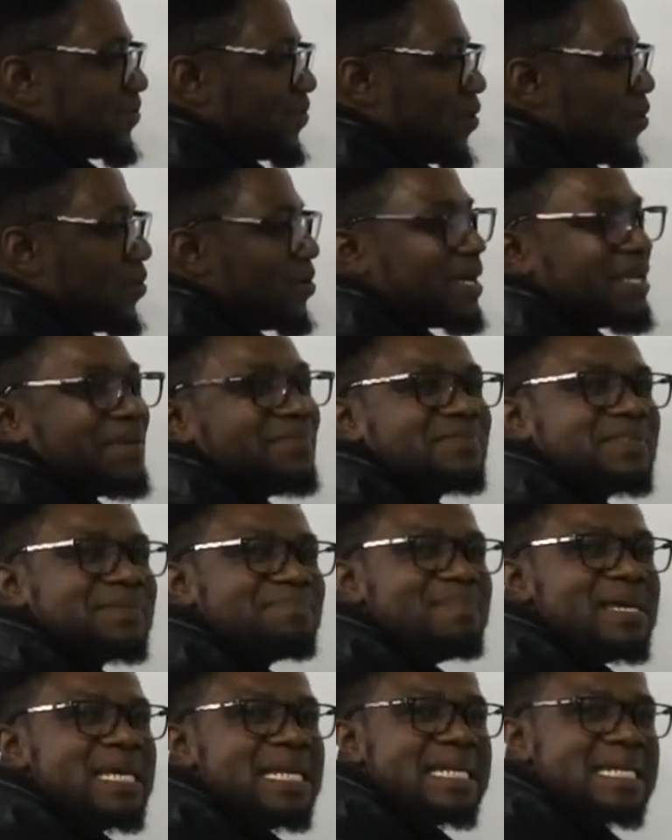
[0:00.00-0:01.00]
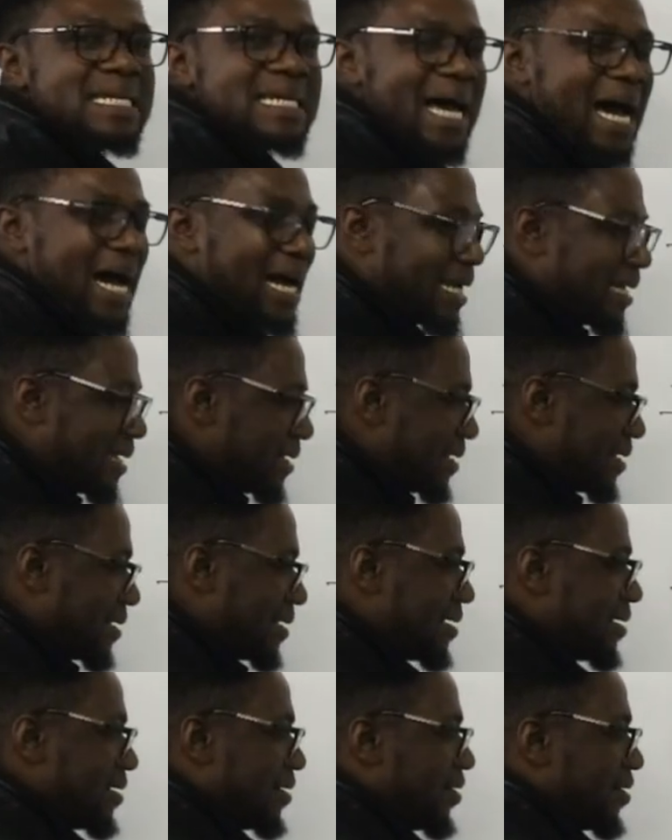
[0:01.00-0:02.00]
4 gives me 9.